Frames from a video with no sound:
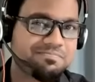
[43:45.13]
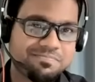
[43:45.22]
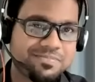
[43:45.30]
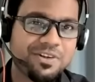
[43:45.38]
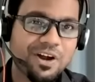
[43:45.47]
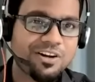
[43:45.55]

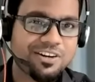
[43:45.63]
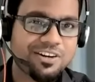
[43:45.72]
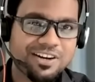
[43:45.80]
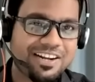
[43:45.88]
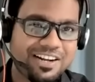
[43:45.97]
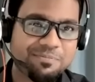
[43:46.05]
not
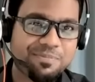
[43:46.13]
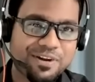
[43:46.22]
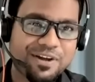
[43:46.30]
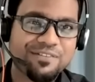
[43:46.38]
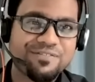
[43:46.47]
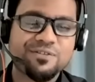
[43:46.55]
really deep
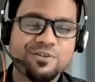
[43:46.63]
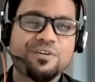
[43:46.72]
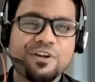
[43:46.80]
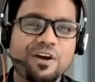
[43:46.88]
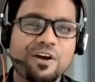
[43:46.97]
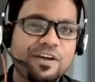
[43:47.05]
enough. So when
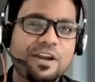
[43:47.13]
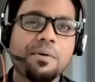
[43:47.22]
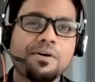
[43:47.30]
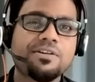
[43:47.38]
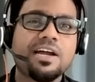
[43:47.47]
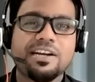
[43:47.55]
you're aware
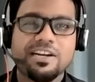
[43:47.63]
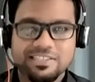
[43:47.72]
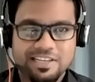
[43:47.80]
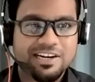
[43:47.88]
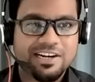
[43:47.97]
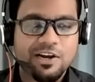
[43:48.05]
about that, it is
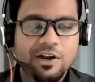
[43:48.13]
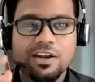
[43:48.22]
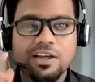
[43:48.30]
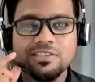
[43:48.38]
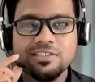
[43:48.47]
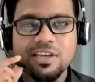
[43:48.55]
a little
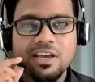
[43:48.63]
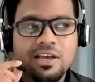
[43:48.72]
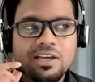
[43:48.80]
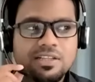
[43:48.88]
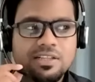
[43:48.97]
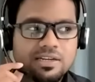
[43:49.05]
knowledge,
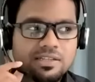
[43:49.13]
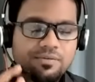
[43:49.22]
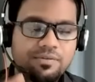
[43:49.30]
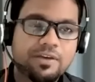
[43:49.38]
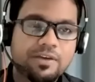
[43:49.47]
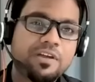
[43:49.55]
then the
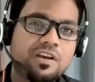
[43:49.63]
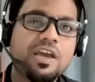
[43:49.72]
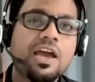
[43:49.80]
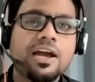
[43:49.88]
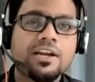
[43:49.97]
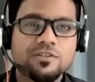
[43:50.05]
way we
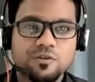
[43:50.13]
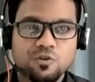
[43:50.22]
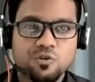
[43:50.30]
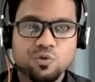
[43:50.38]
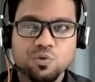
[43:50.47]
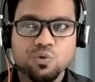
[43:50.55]
react
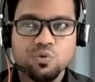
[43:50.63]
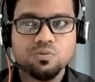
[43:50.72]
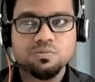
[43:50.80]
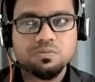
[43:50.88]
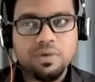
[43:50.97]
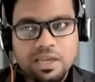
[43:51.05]
to
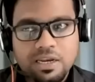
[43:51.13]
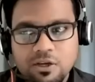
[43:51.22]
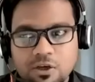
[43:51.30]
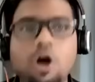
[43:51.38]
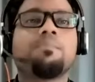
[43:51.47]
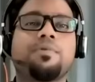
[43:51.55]
any
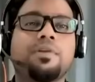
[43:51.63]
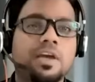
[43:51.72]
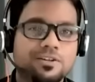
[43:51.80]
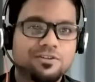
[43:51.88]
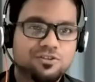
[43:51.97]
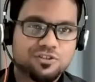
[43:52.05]

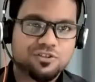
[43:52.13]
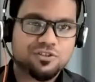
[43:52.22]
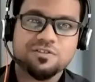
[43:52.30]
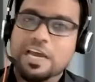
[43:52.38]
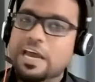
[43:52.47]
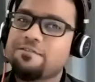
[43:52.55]

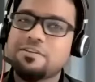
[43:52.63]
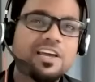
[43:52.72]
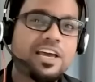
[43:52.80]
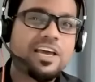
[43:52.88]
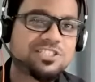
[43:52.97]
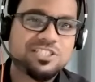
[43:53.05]
comprehension, everything
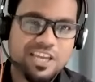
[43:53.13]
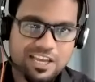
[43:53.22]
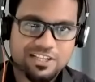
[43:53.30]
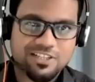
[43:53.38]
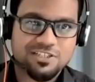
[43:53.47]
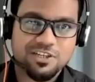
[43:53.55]
gets
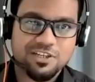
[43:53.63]
changed.